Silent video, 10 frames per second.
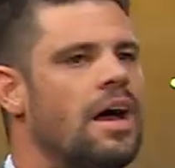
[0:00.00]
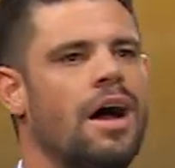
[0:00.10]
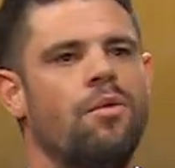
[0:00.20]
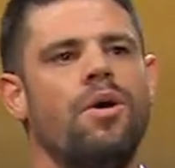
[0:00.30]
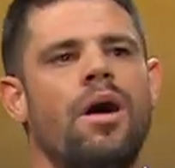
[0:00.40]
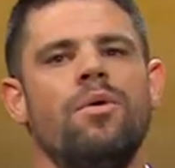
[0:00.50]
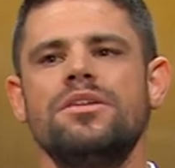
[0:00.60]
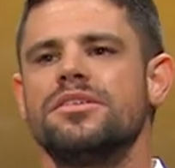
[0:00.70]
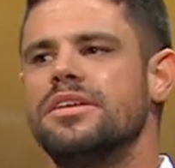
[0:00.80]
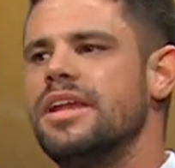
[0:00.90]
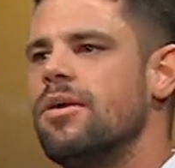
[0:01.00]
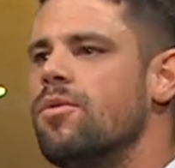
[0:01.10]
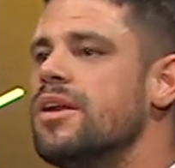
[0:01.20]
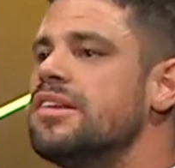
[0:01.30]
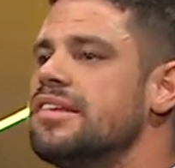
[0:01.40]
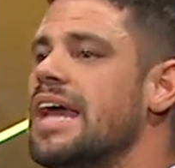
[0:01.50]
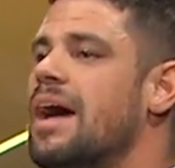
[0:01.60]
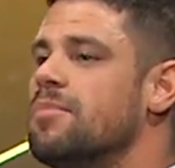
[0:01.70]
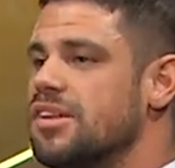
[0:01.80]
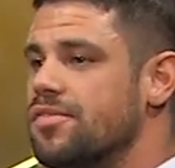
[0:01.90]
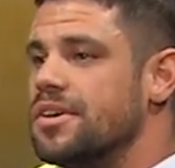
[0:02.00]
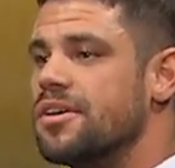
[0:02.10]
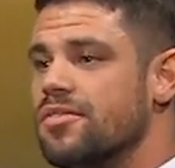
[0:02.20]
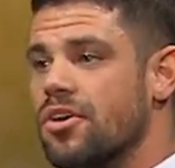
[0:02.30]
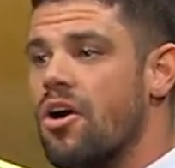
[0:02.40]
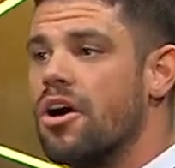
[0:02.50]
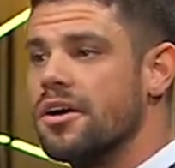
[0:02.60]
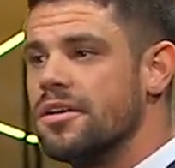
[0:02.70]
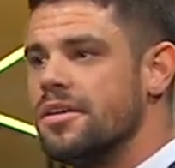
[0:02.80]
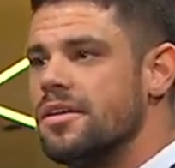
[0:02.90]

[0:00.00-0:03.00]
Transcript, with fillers: I, I wonder today, what is the atmosphere of your heart?